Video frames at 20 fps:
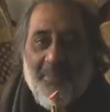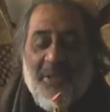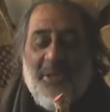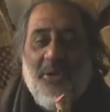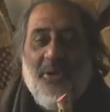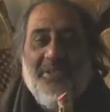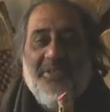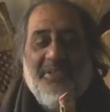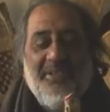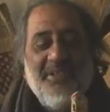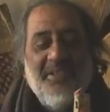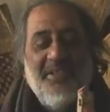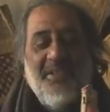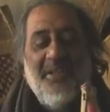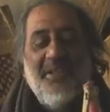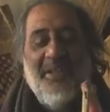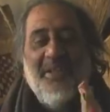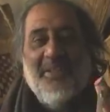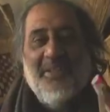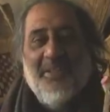Because
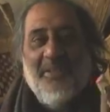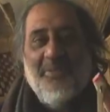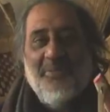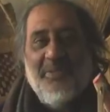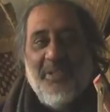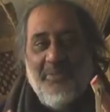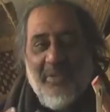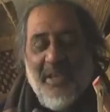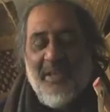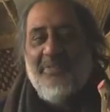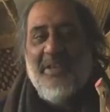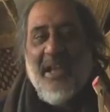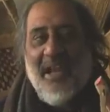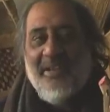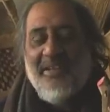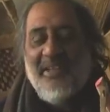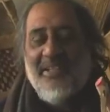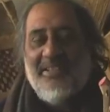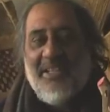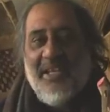the way we
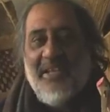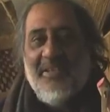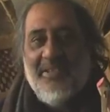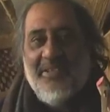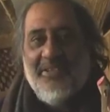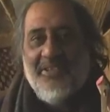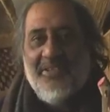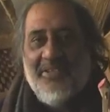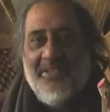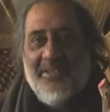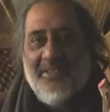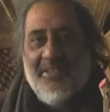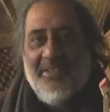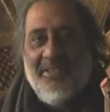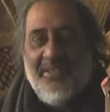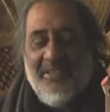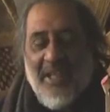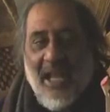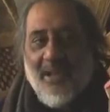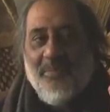handle things
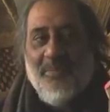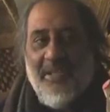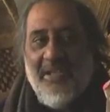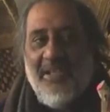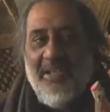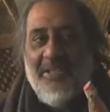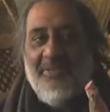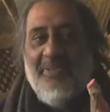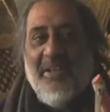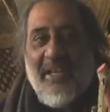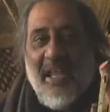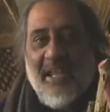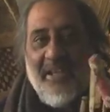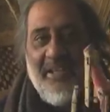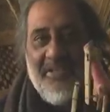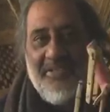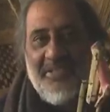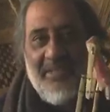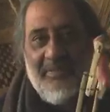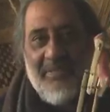normally is very
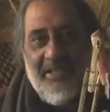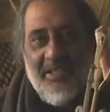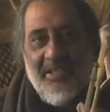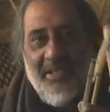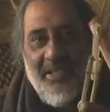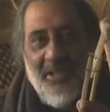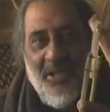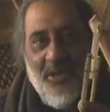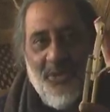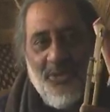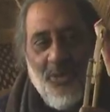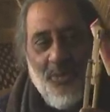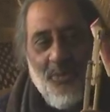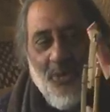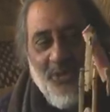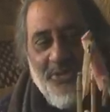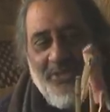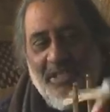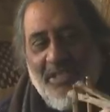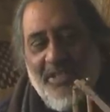aggressively. So
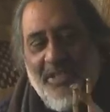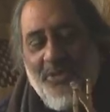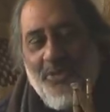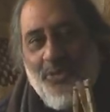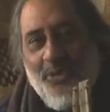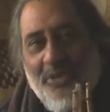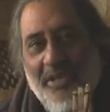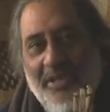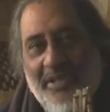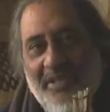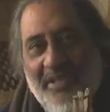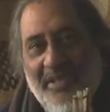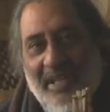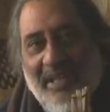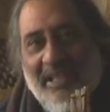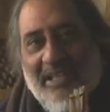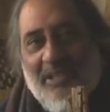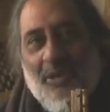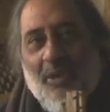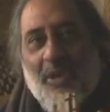most children took it
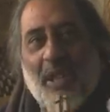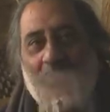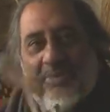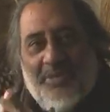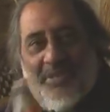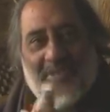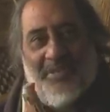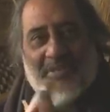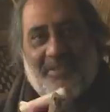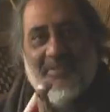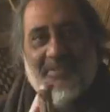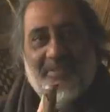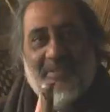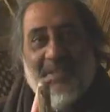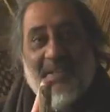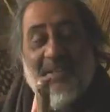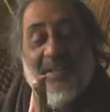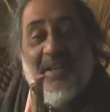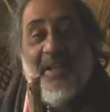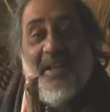and it collapsed.
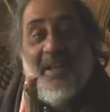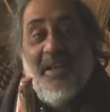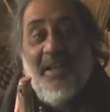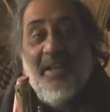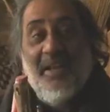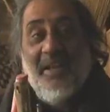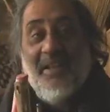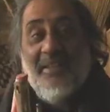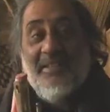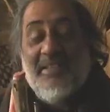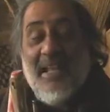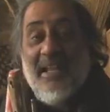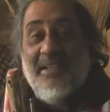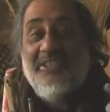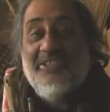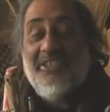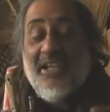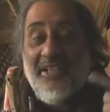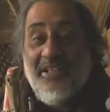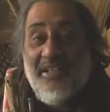Then
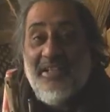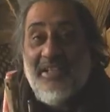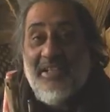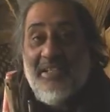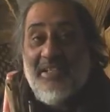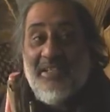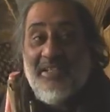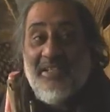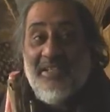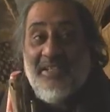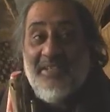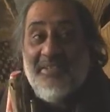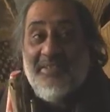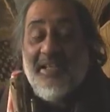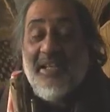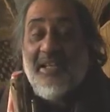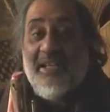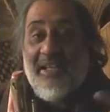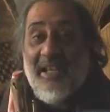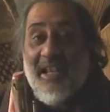suddenly
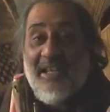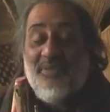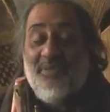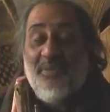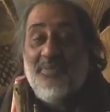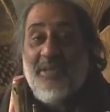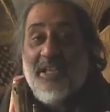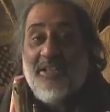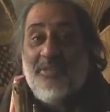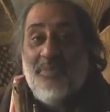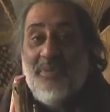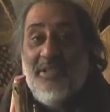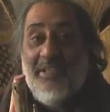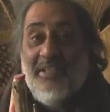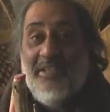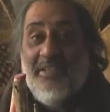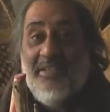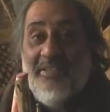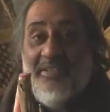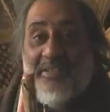they realized from the
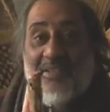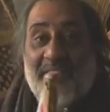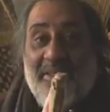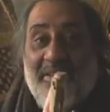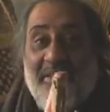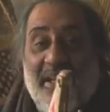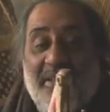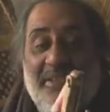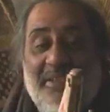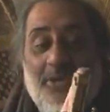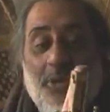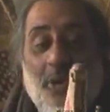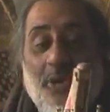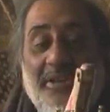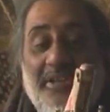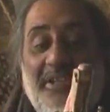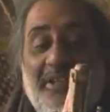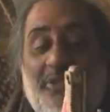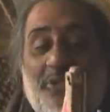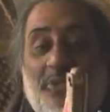experience that
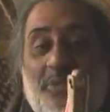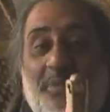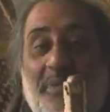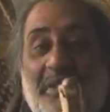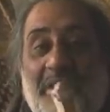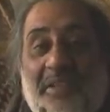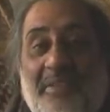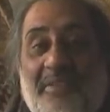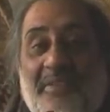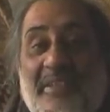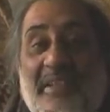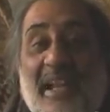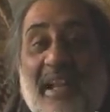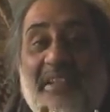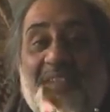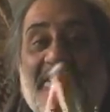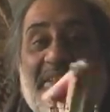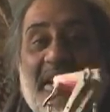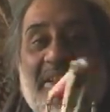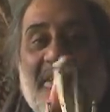toy needs to be
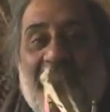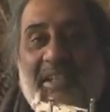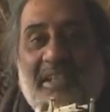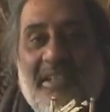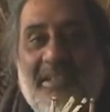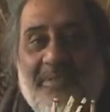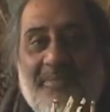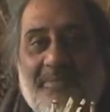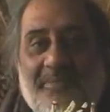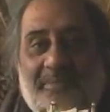dealt gently.